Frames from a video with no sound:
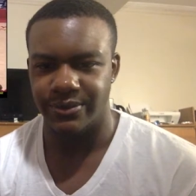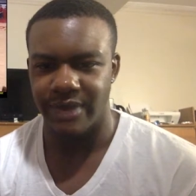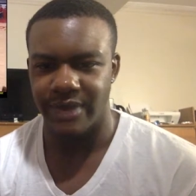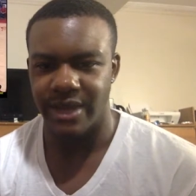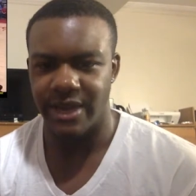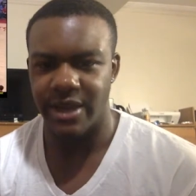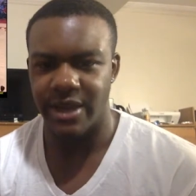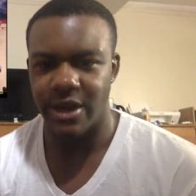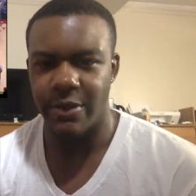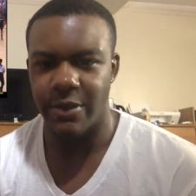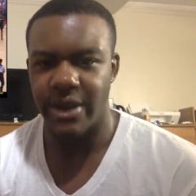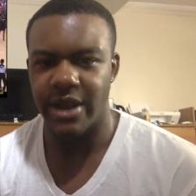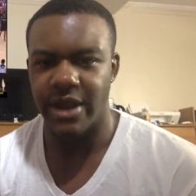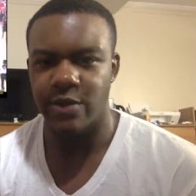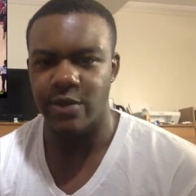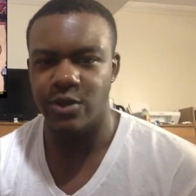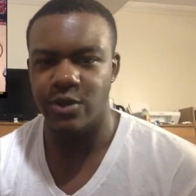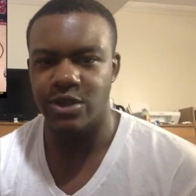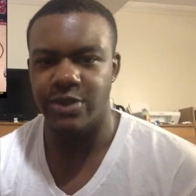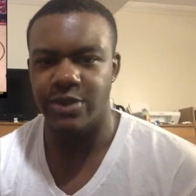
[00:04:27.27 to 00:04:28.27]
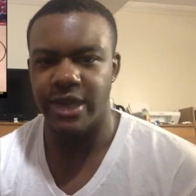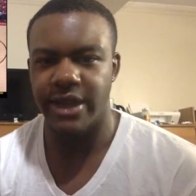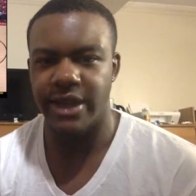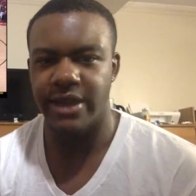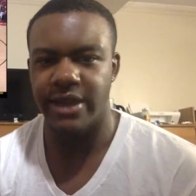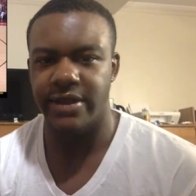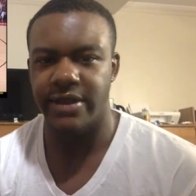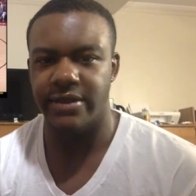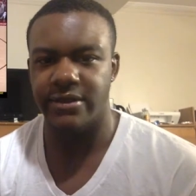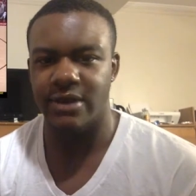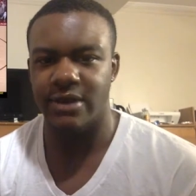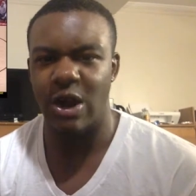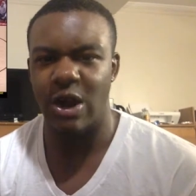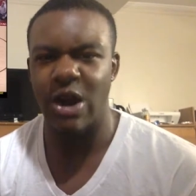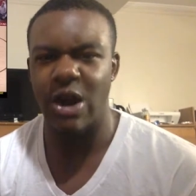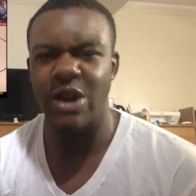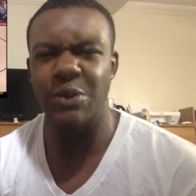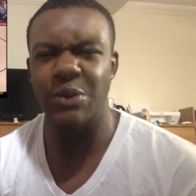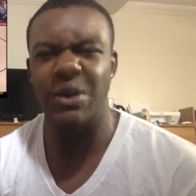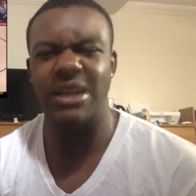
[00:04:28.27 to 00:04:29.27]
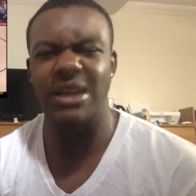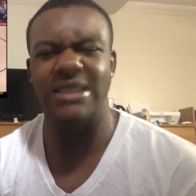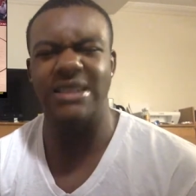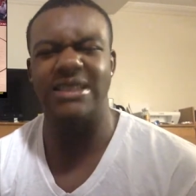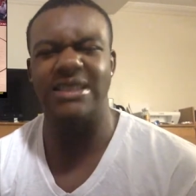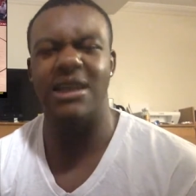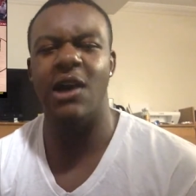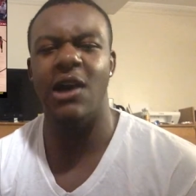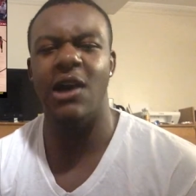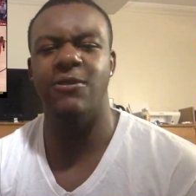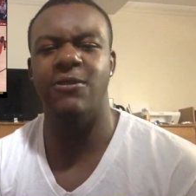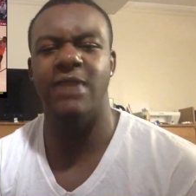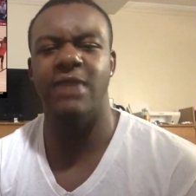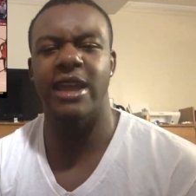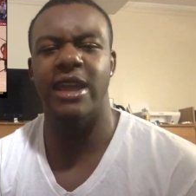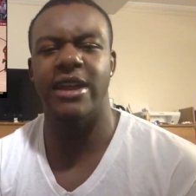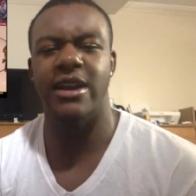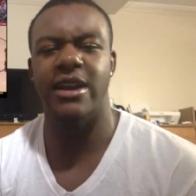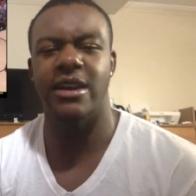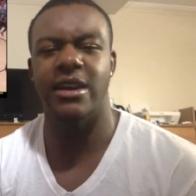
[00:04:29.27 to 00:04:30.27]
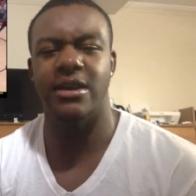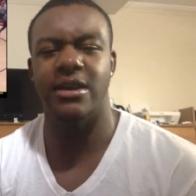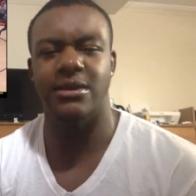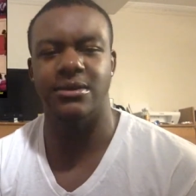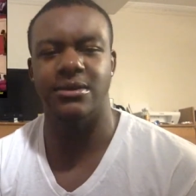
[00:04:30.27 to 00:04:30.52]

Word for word: He gonna make him respect it. Harden with a tough layup